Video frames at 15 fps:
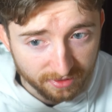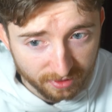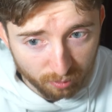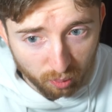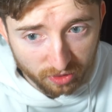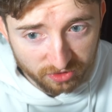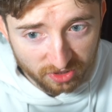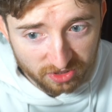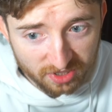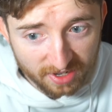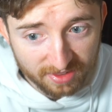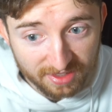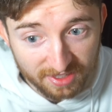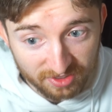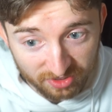then once I
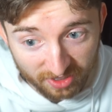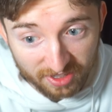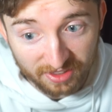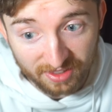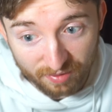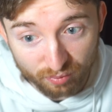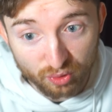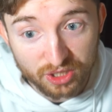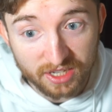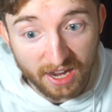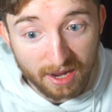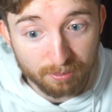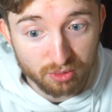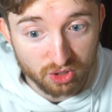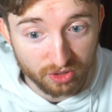take this, I can then
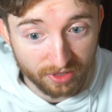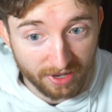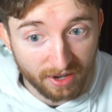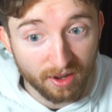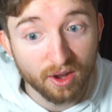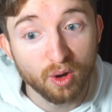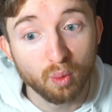recapture that